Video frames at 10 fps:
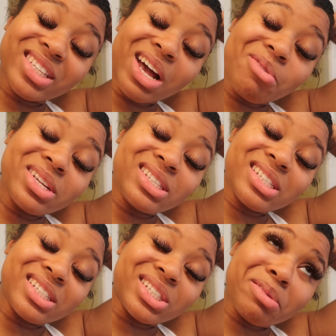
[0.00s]
I went to
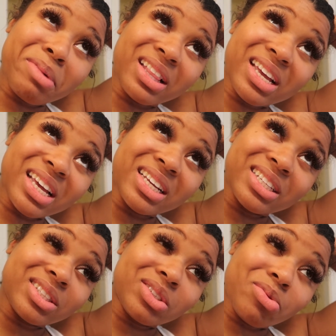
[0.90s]
the gym at like
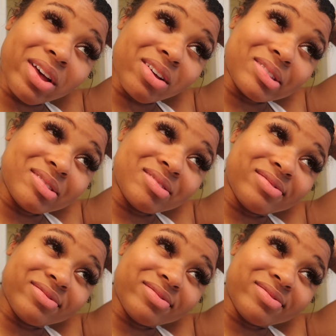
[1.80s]
12